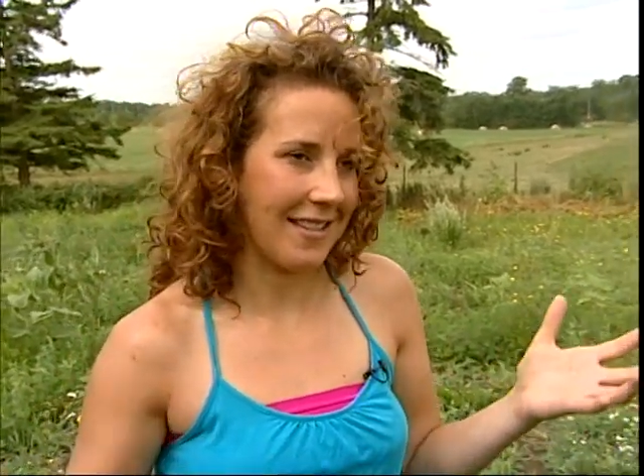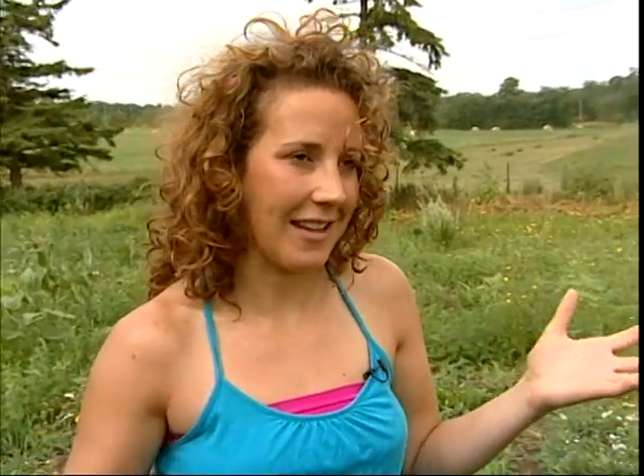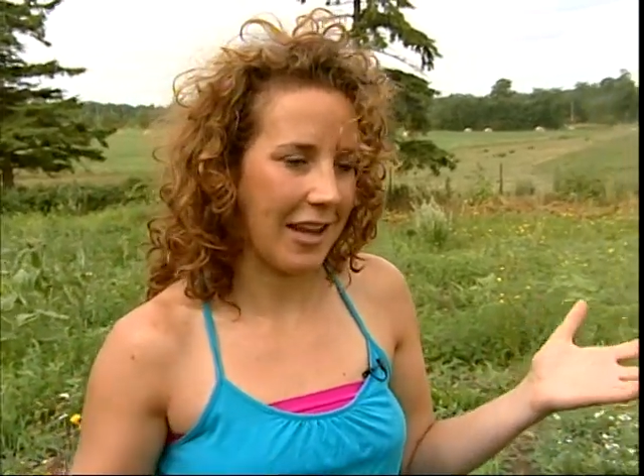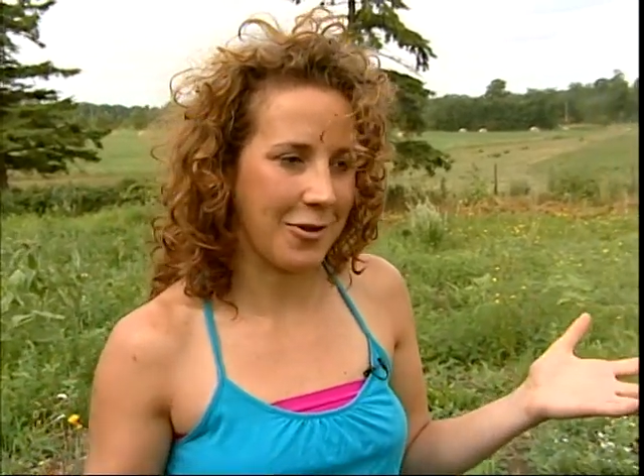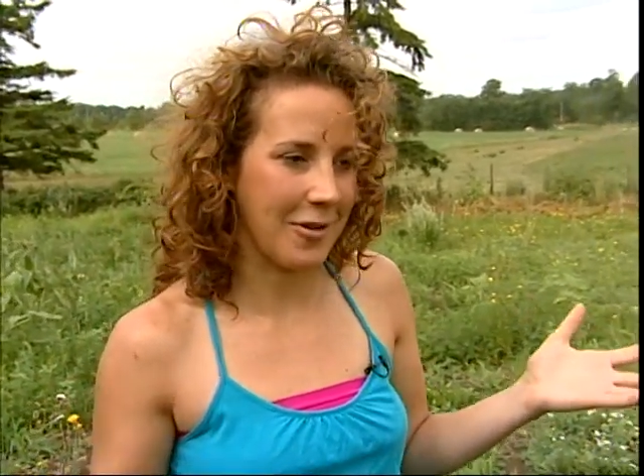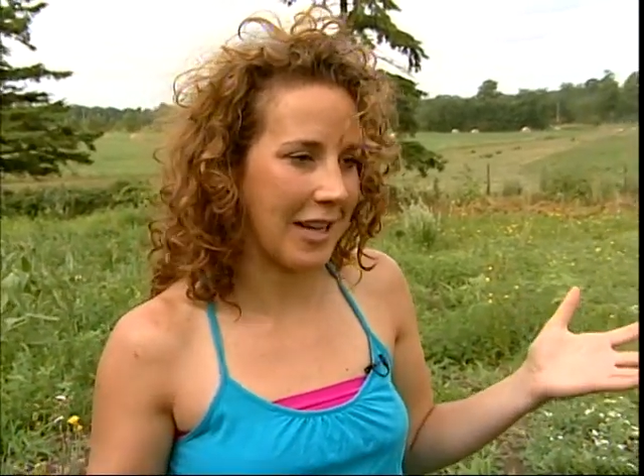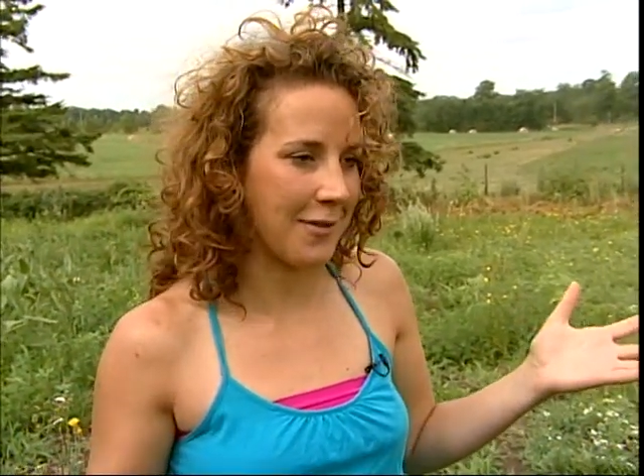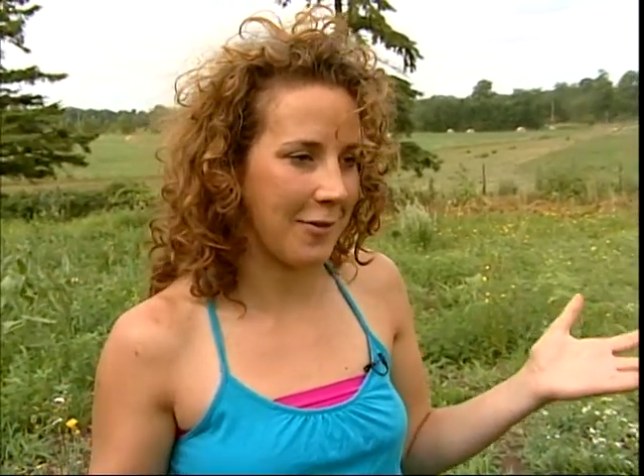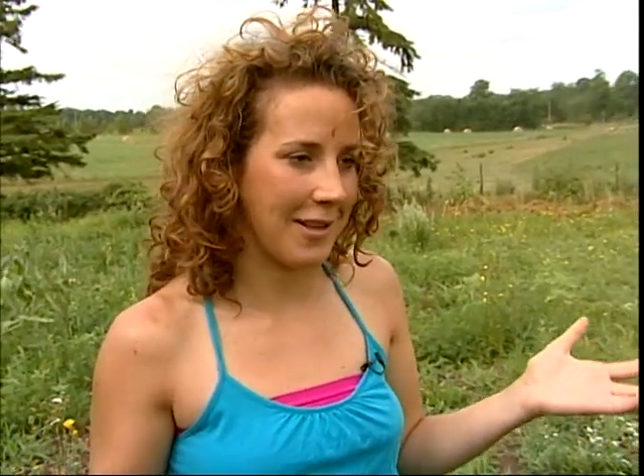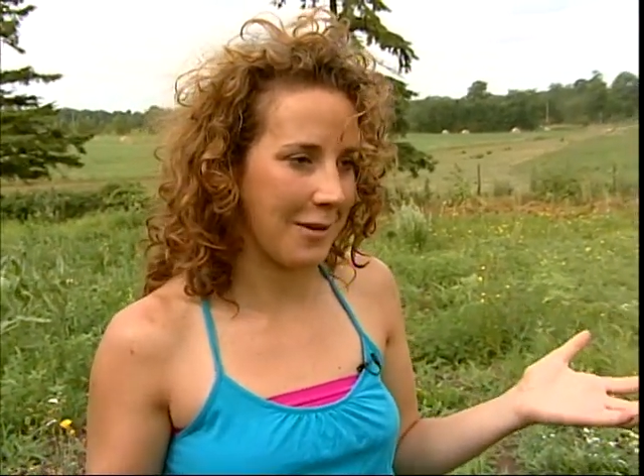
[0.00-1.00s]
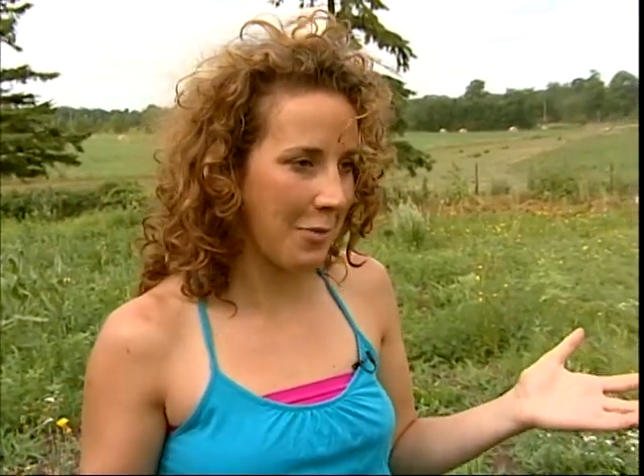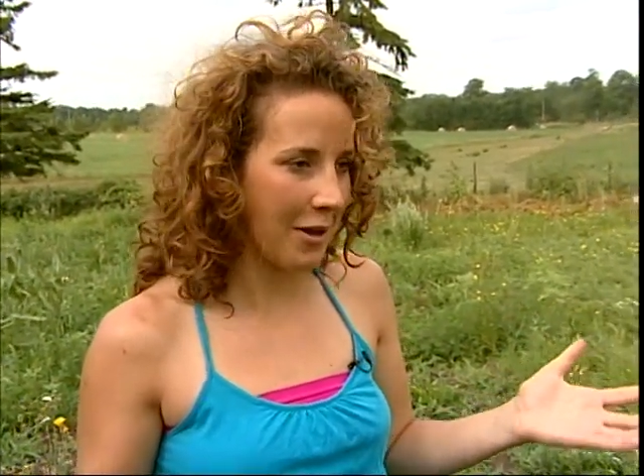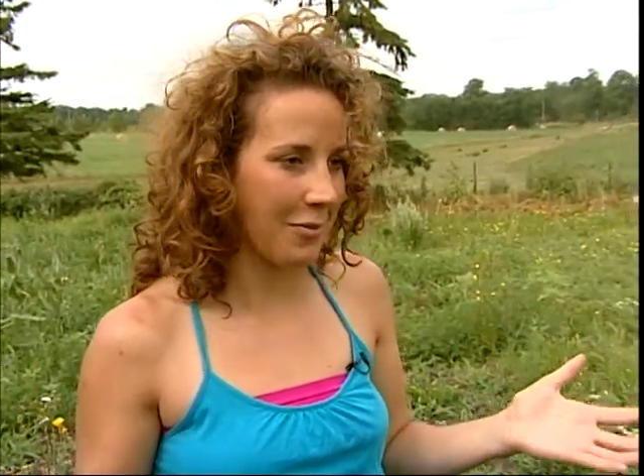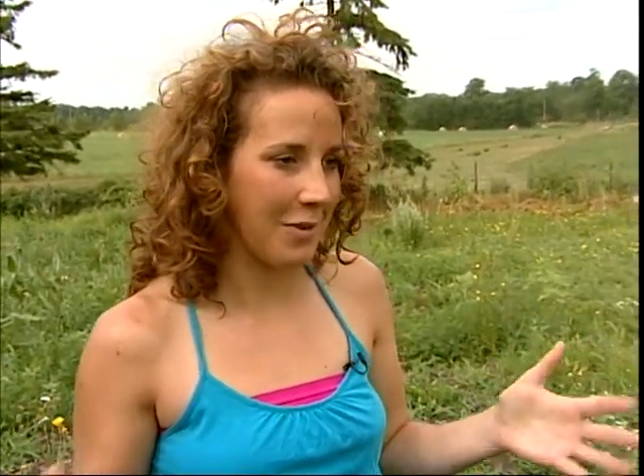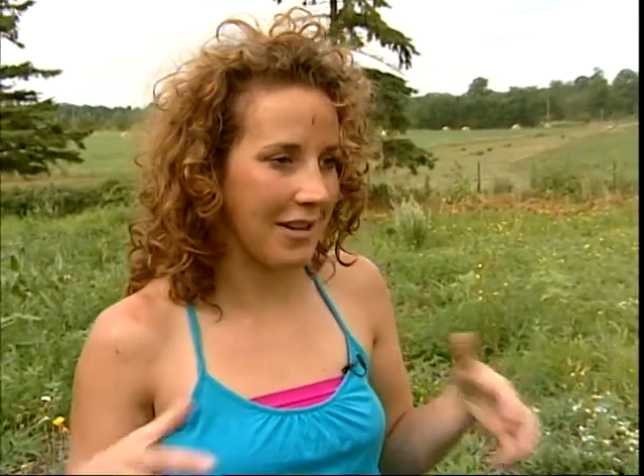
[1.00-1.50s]
I couldn't ask for anything
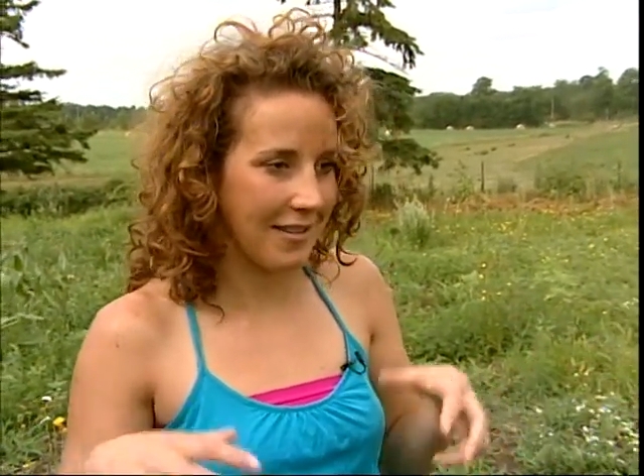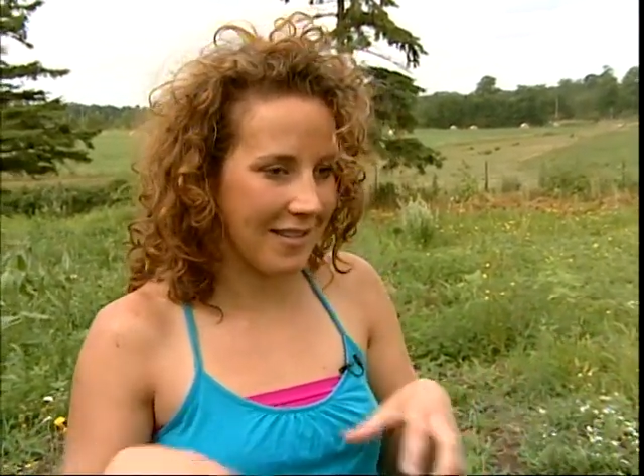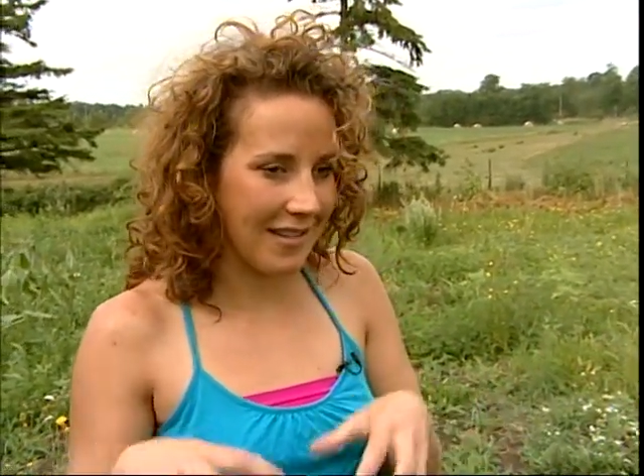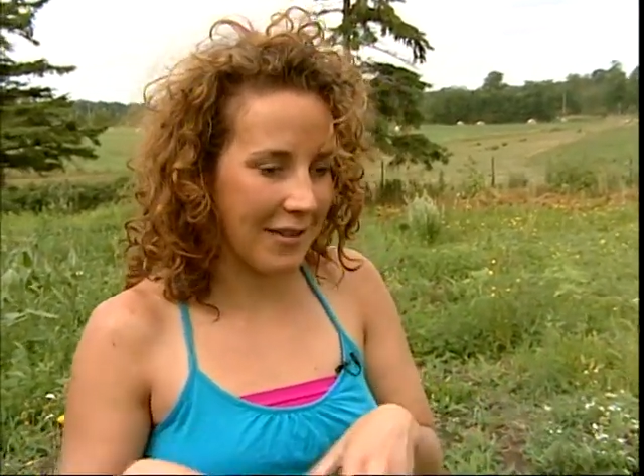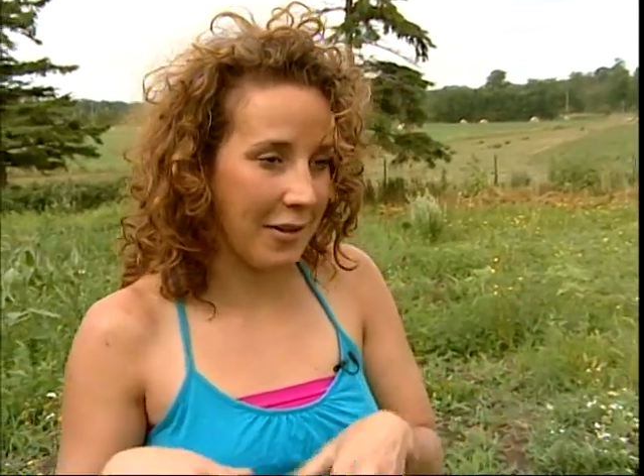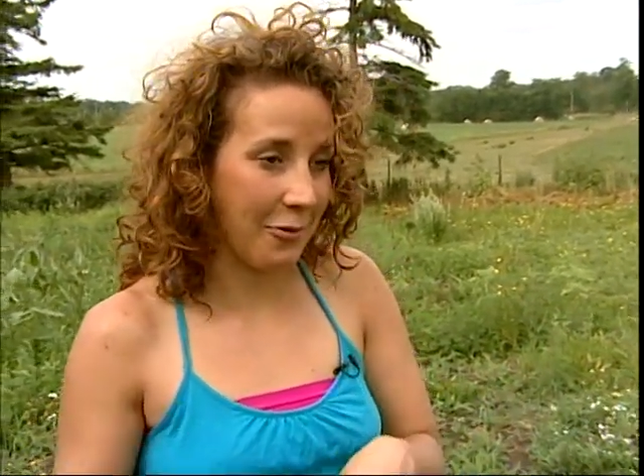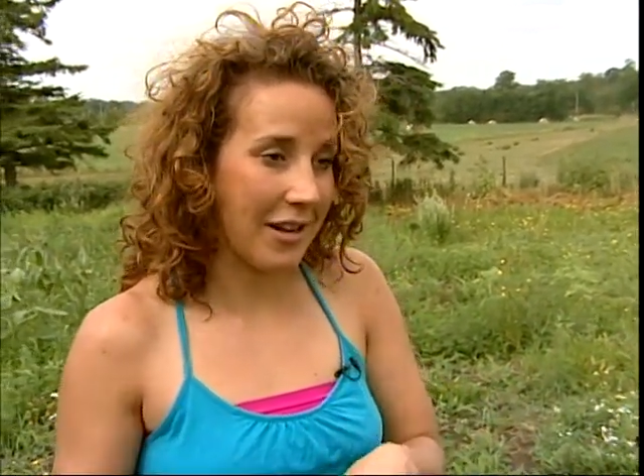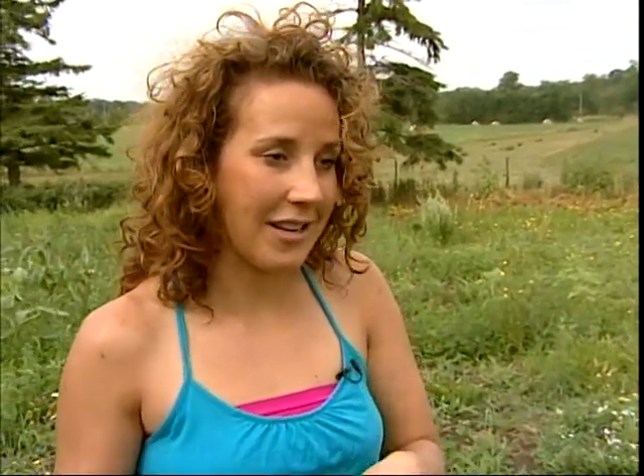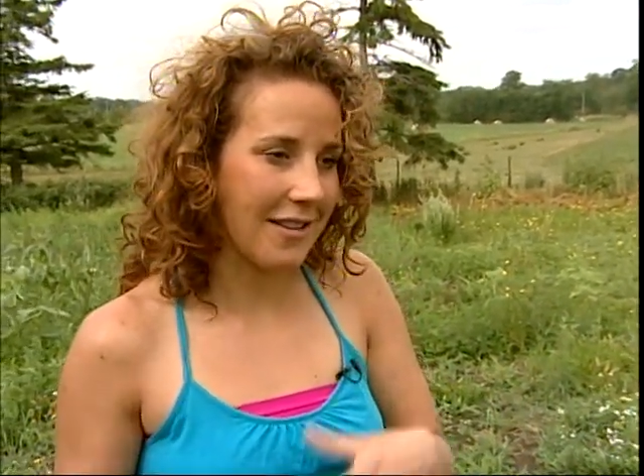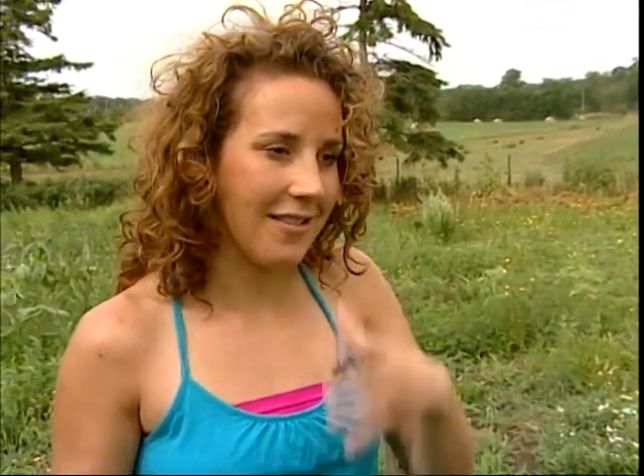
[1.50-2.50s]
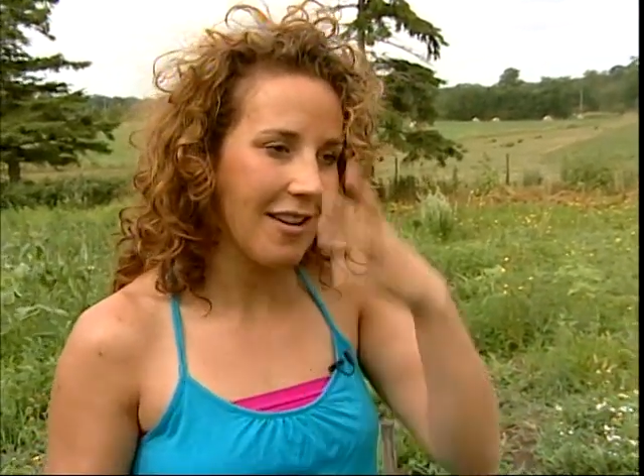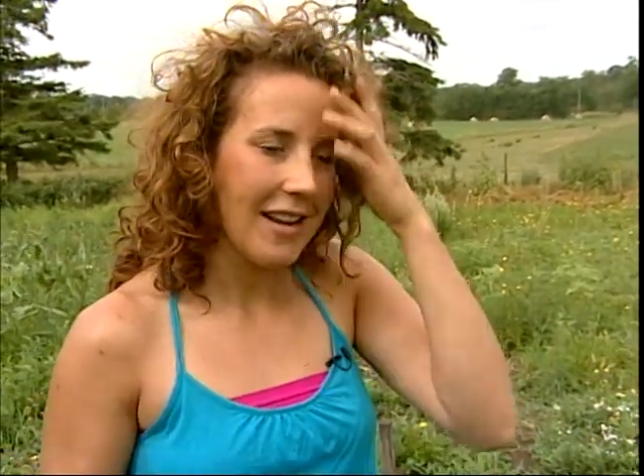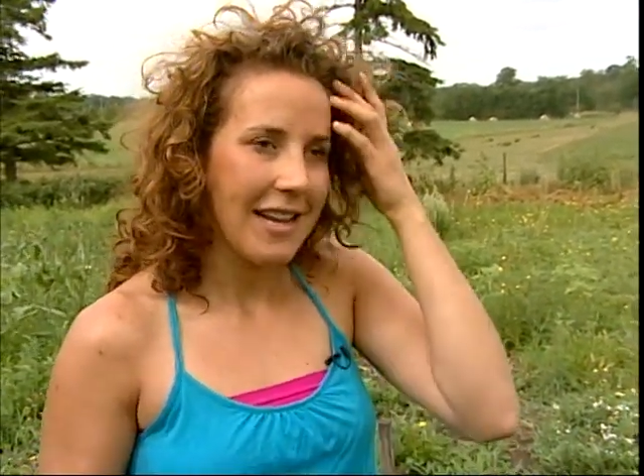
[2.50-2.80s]
better living right here.